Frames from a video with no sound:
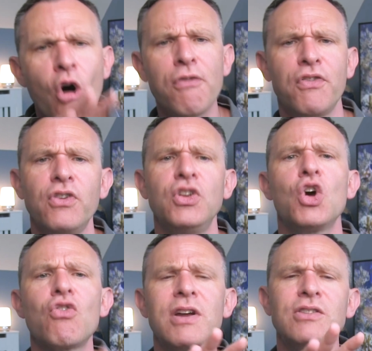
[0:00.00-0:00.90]
often
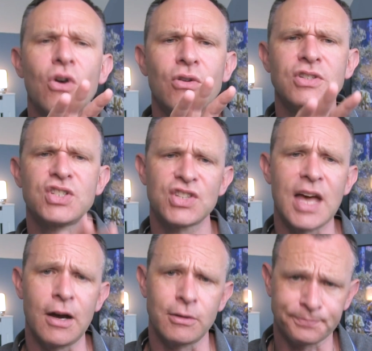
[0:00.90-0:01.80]
you're on
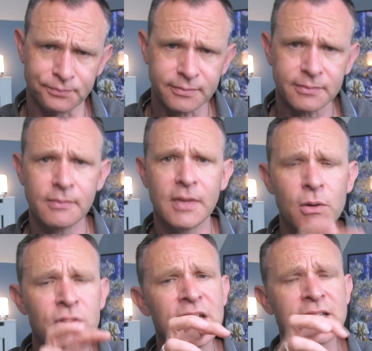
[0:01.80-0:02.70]
sale,
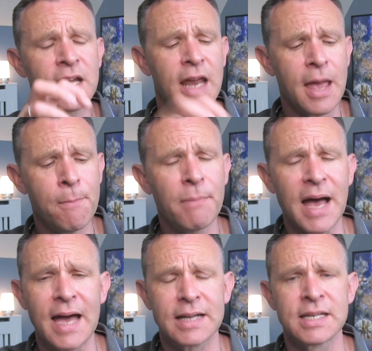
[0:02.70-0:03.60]
because that's going to
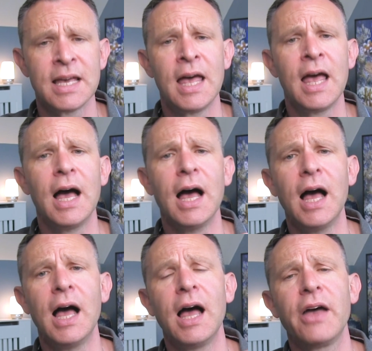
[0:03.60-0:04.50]
impact
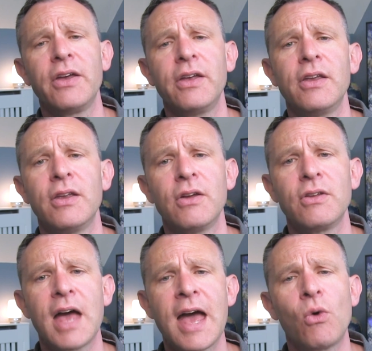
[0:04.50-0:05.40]

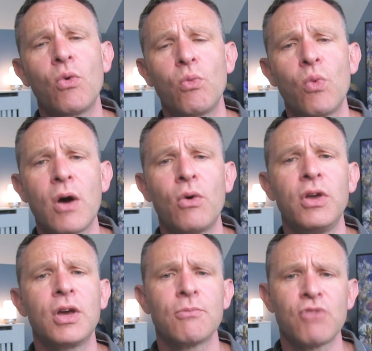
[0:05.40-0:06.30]
how well
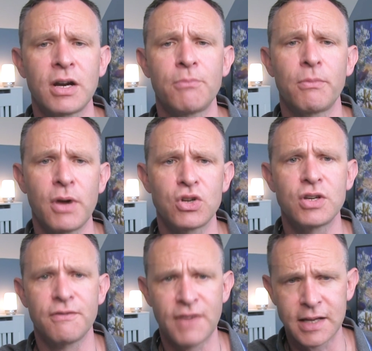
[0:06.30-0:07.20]
you can run a
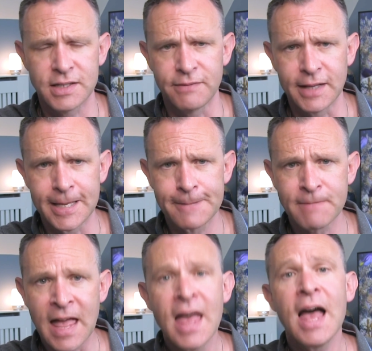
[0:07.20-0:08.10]
promotion effectively.
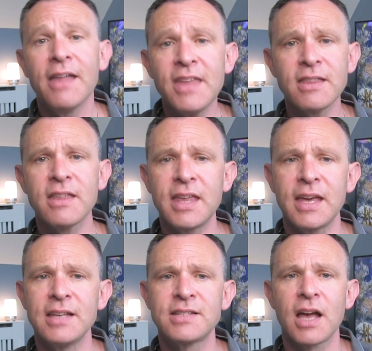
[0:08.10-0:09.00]
And the other
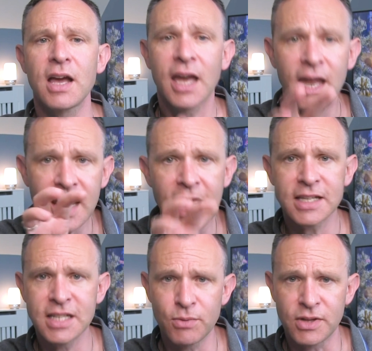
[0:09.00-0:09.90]
thing is,
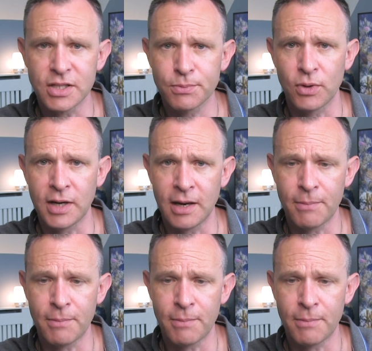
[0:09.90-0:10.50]
connected with this point